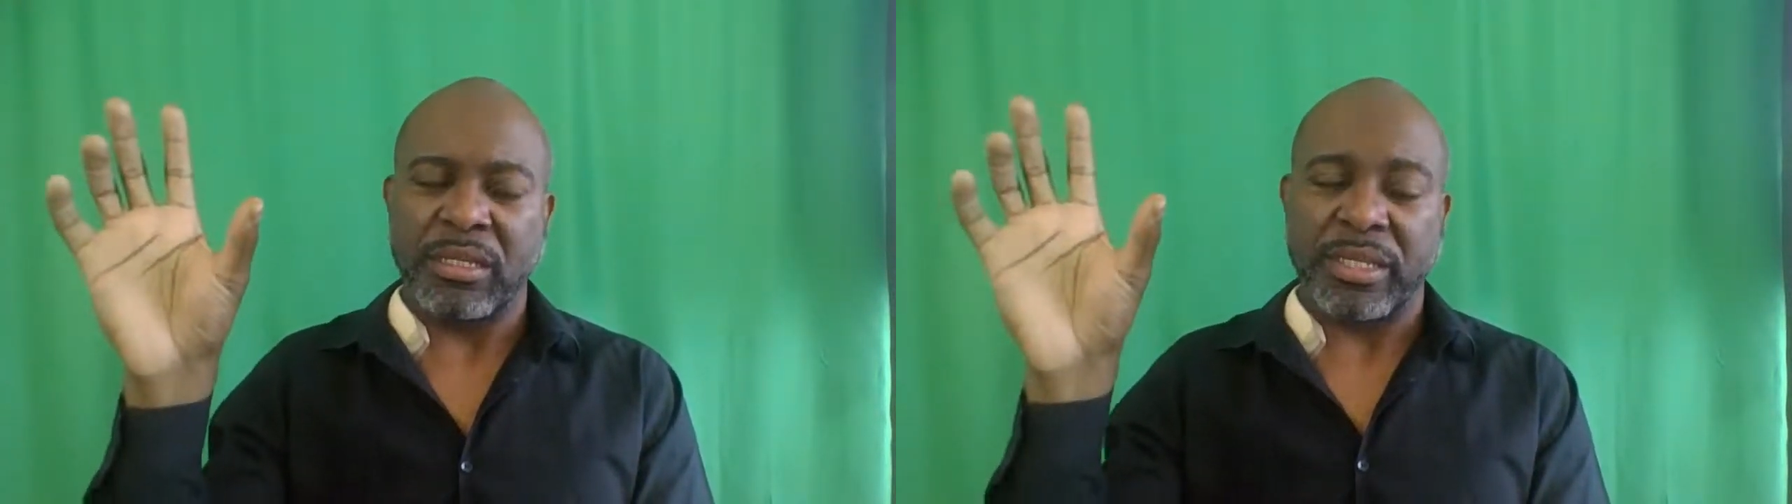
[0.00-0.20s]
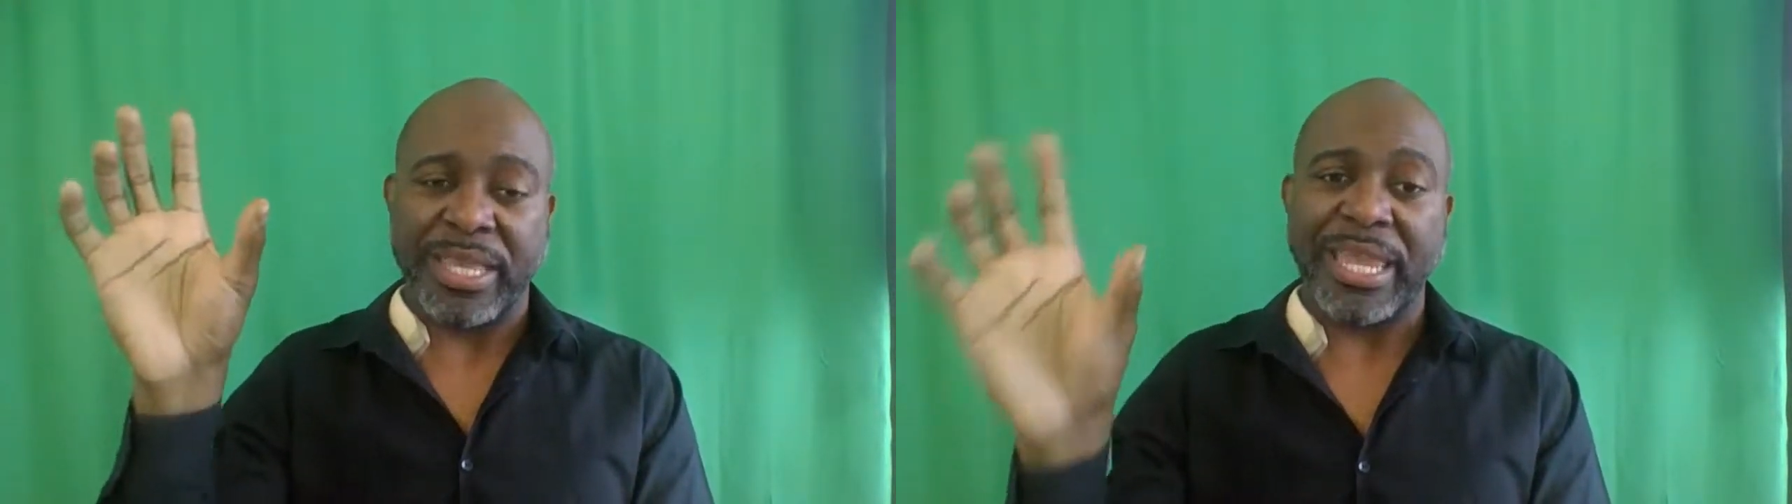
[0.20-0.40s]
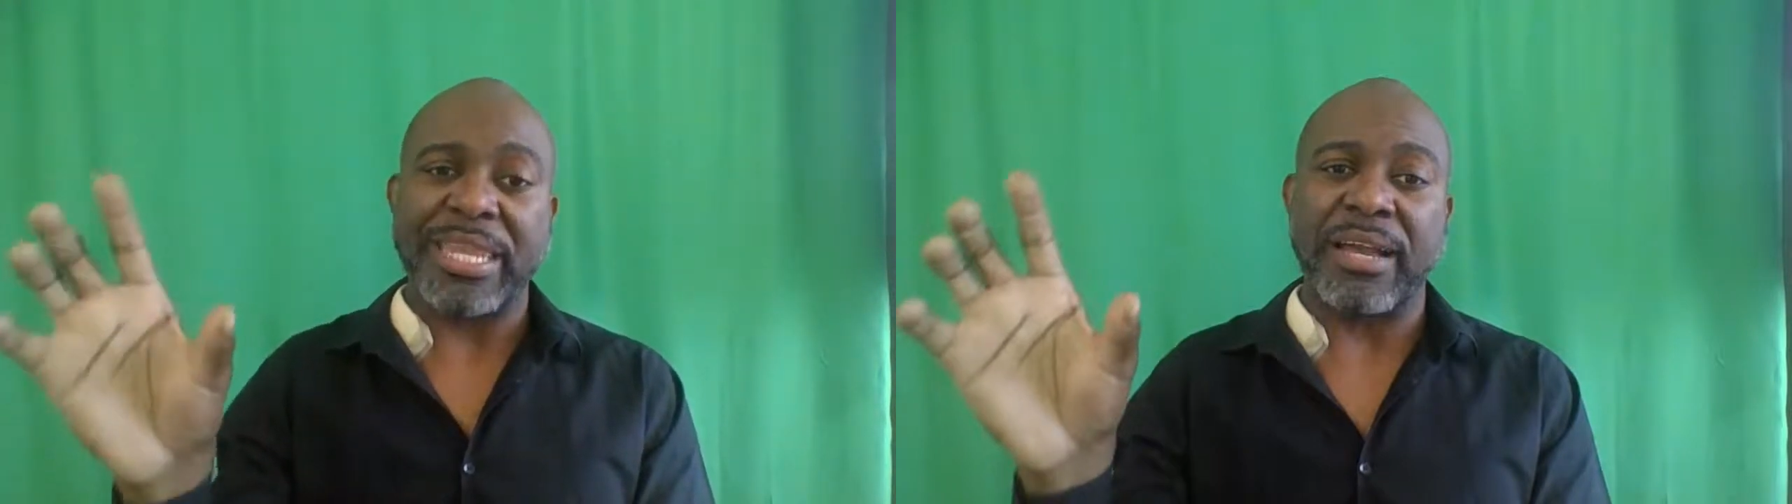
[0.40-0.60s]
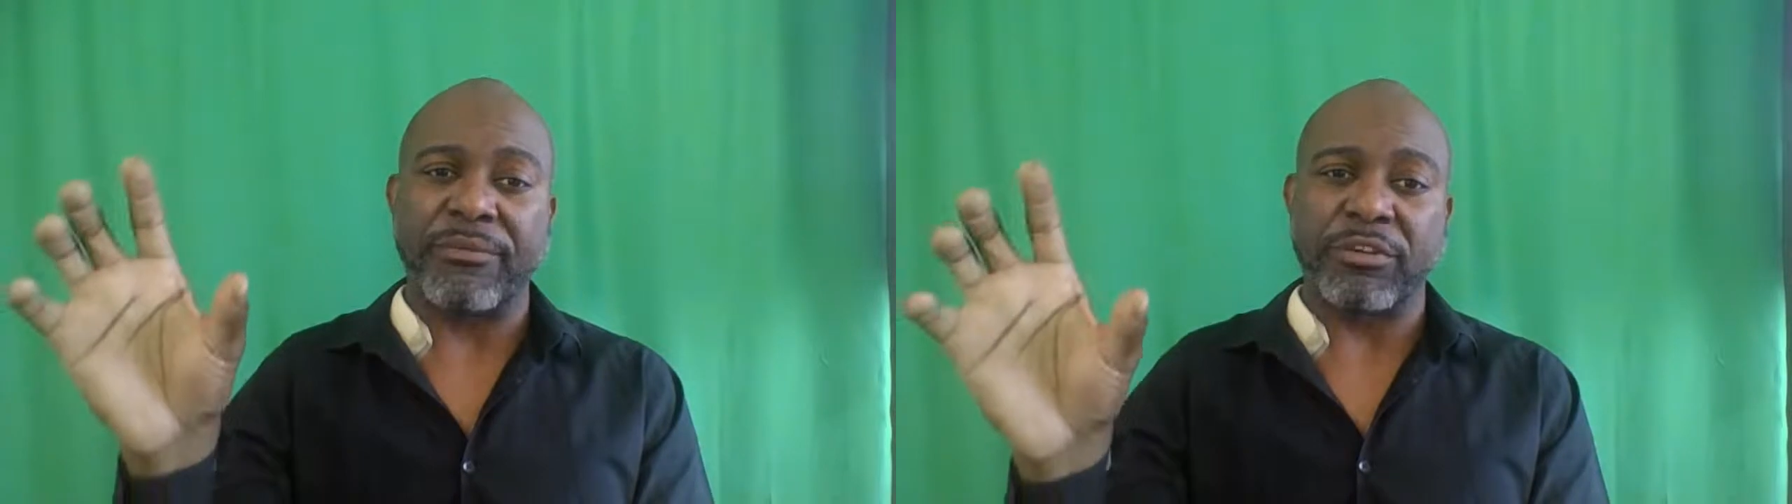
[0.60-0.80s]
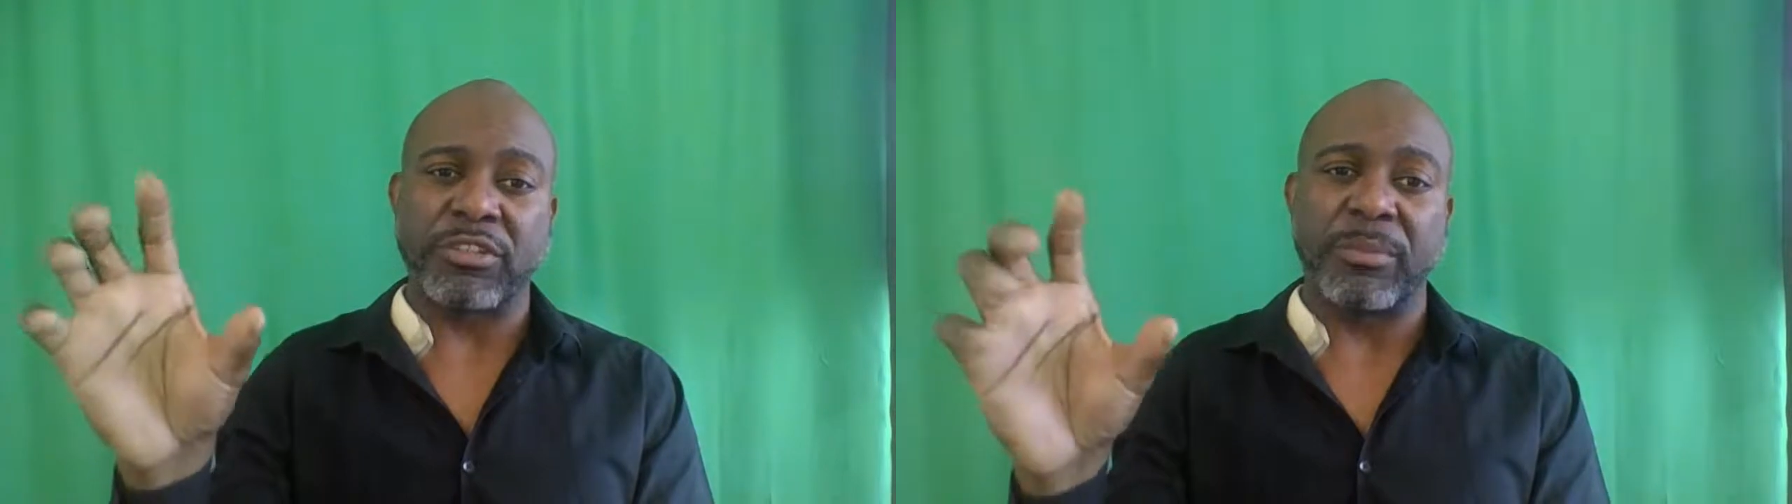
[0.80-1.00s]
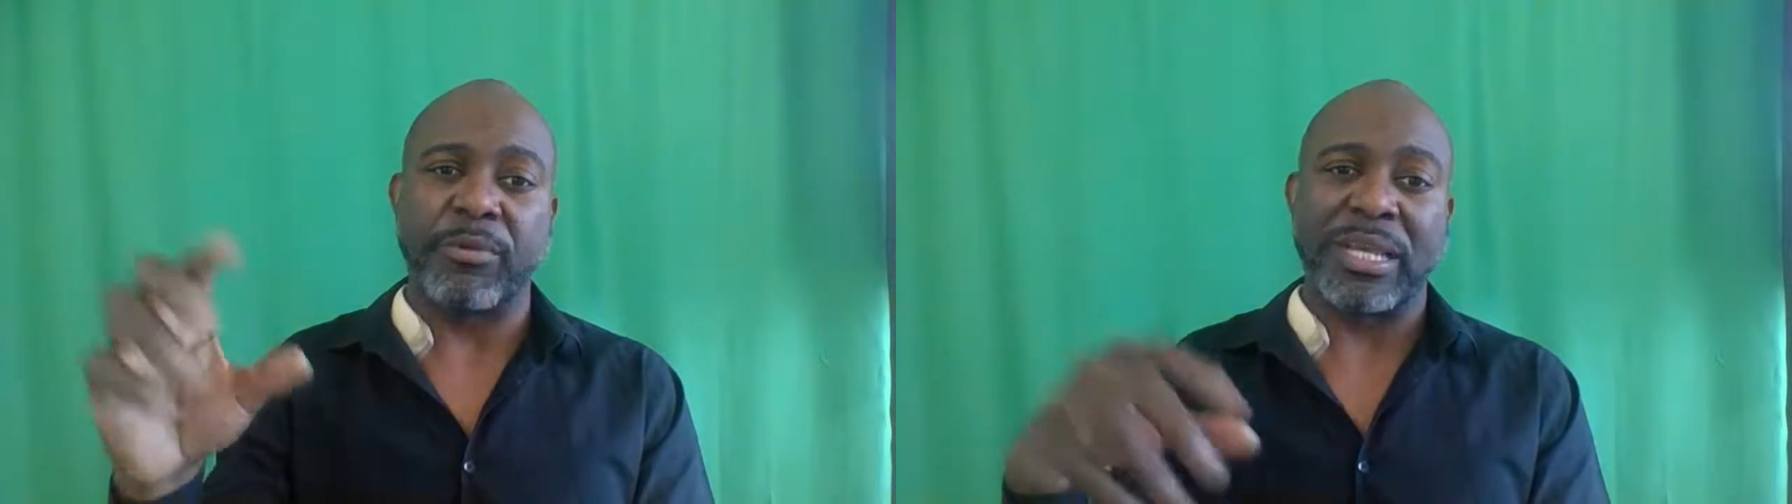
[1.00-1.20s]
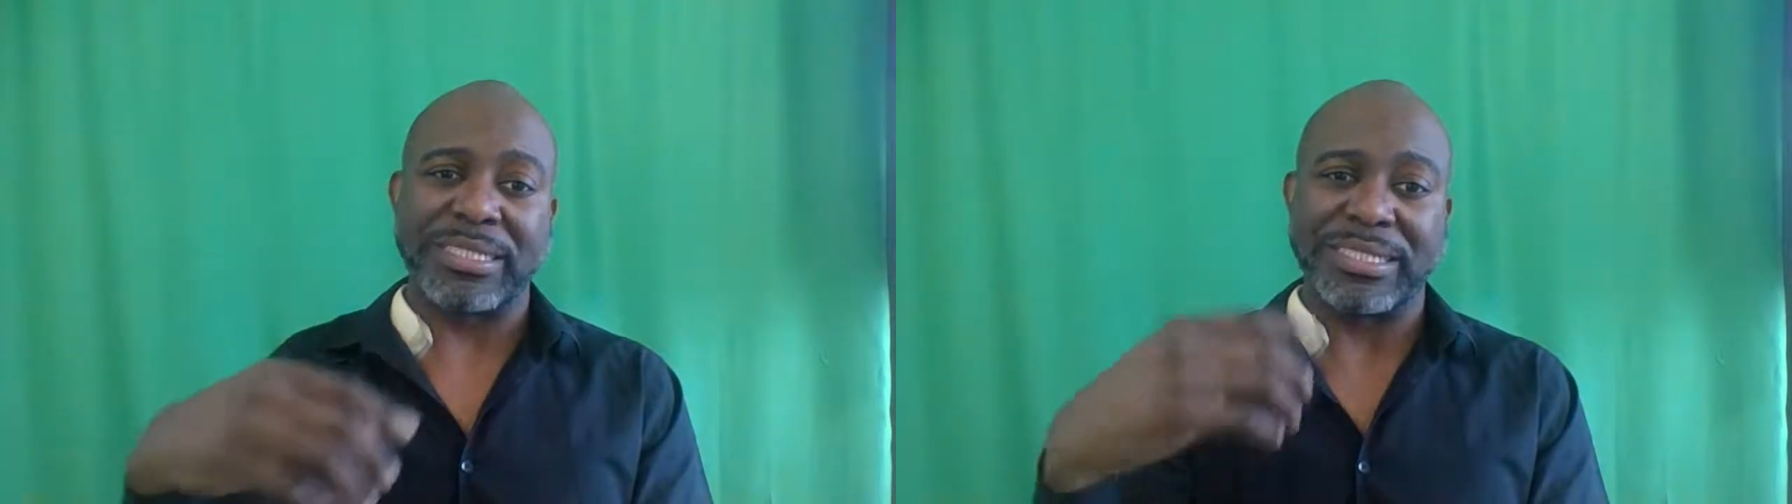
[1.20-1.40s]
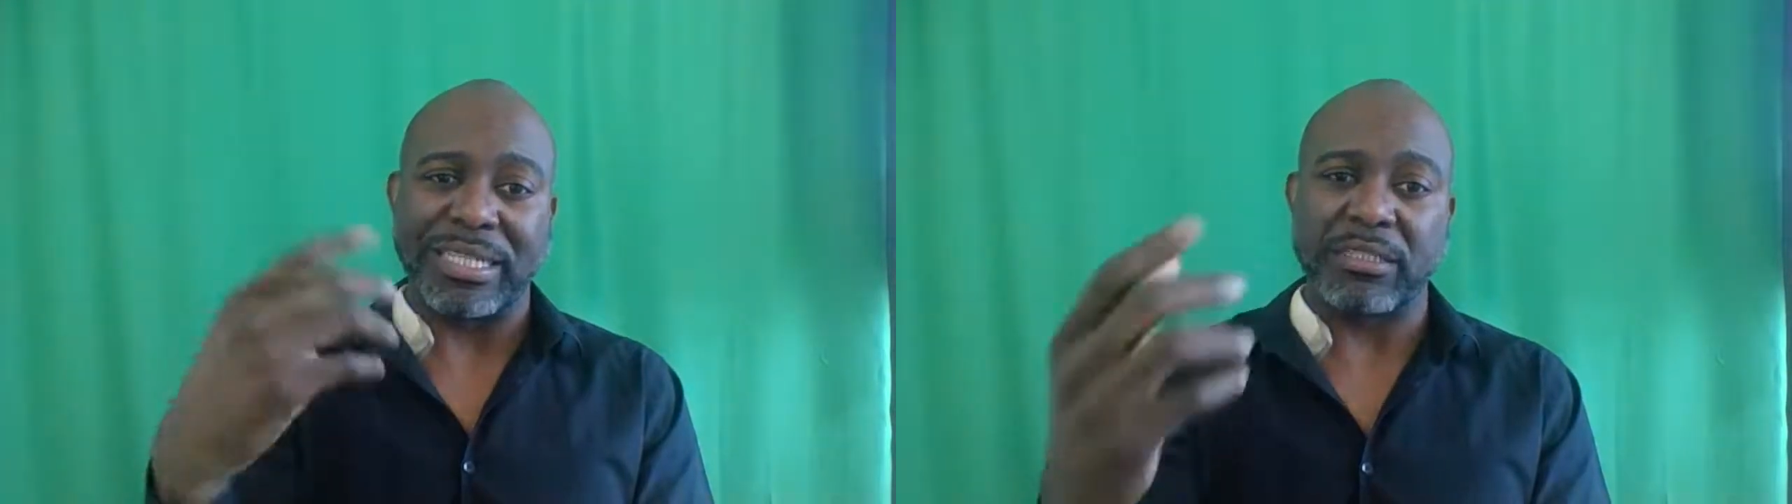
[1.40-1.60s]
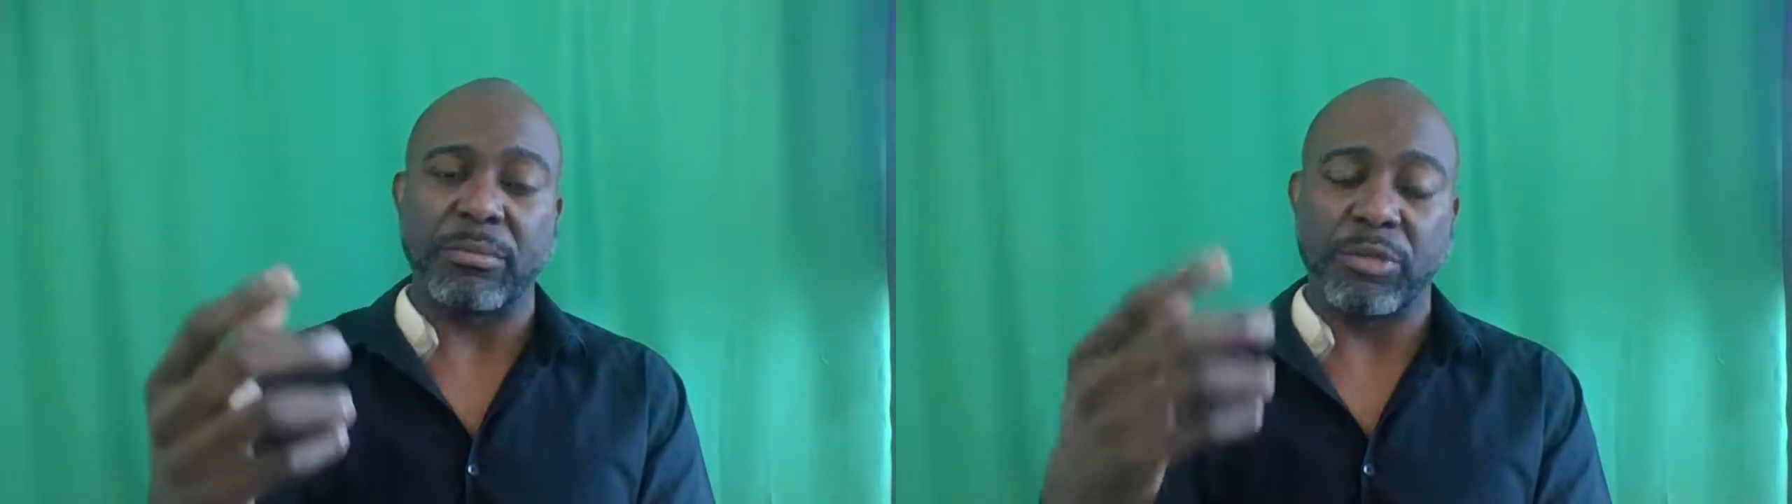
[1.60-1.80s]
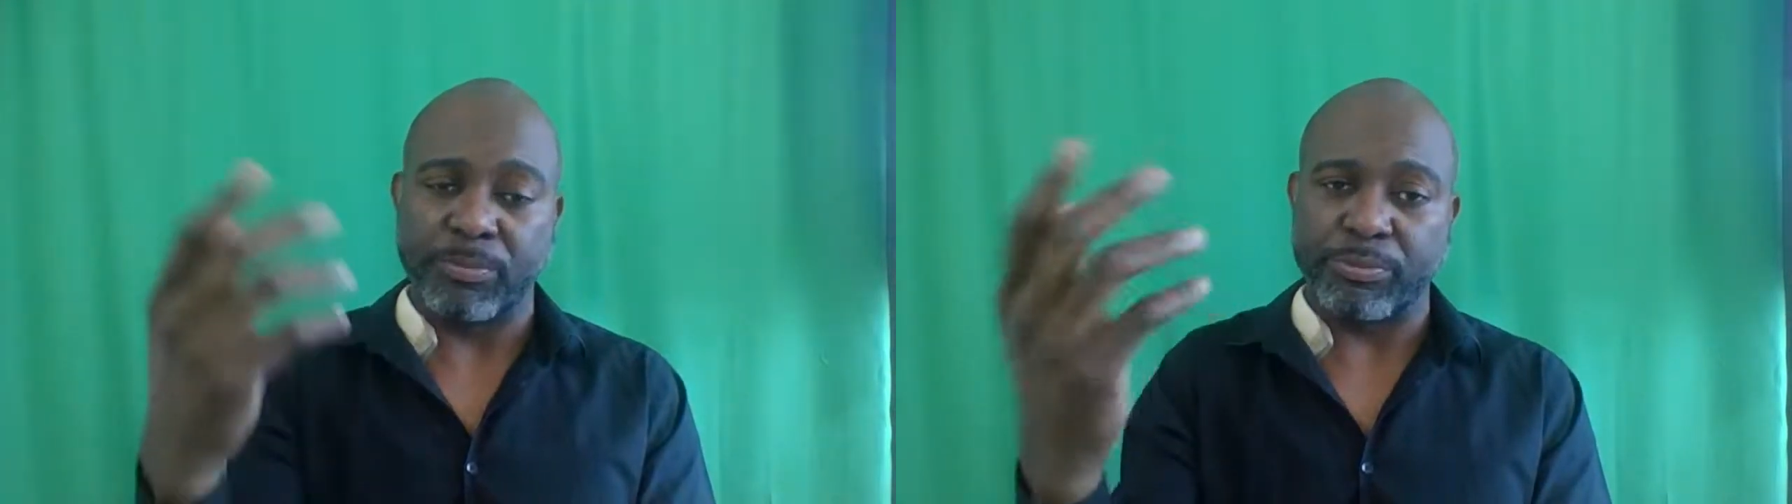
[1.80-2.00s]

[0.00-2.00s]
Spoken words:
Kenya, for example, the